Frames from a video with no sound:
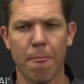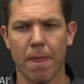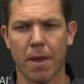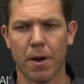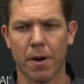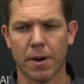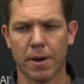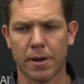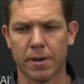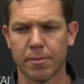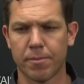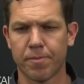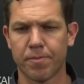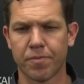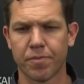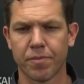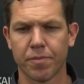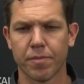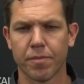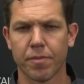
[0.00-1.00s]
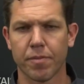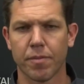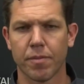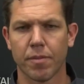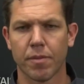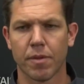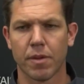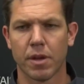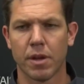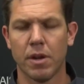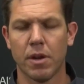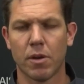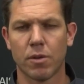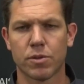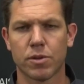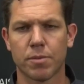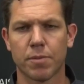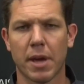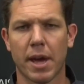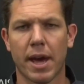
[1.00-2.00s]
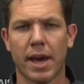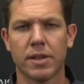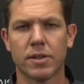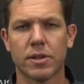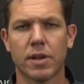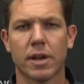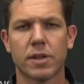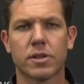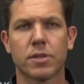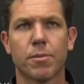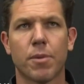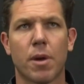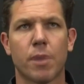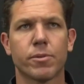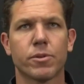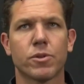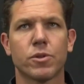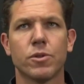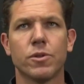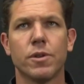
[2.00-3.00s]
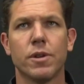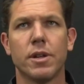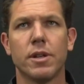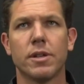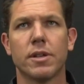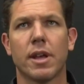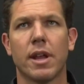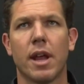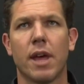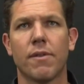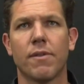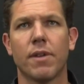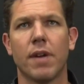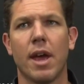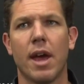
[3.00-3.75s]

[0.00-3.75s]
Um, you know, some guys got some opportunities that haven't